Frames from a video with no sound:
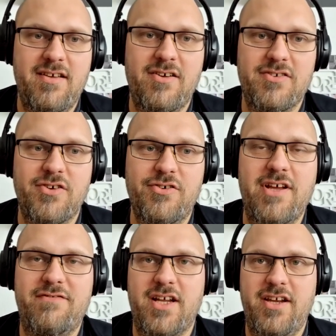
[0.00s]
also could
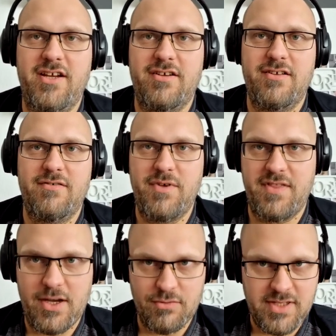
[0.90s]
have done it
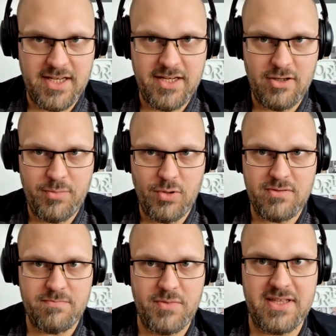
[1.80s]
without the little pull
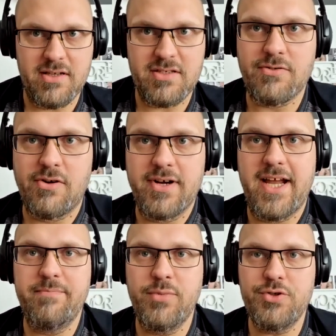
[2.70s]
with a strong
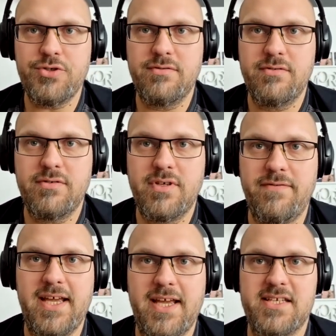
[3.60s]
hand push if
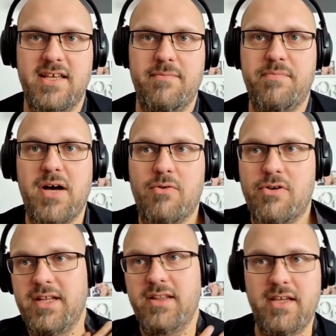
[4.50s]
he has the power
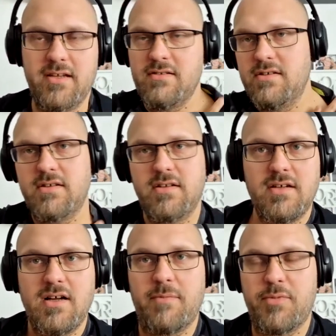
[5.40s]
in the
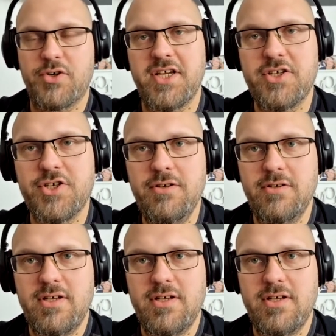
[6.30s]
upper section.